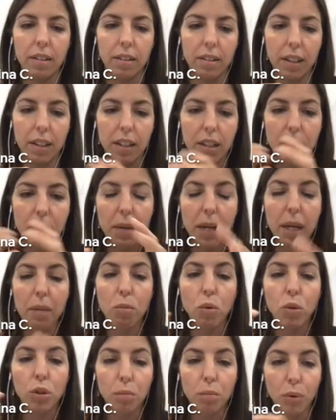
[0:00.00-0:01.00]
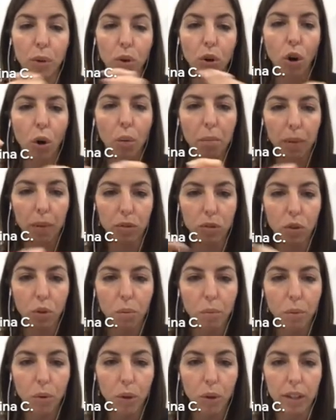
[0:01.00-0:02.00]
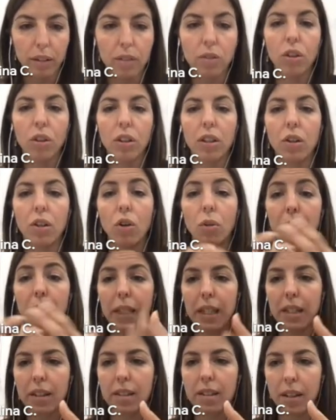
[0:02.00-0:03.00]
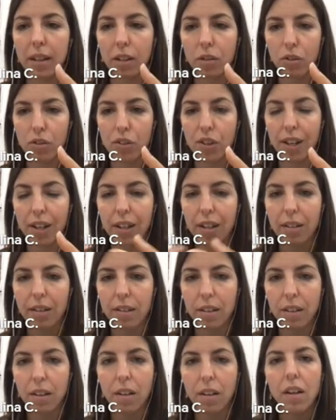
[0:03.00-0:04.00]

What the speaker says: they display multiple compact components on milliard second scales.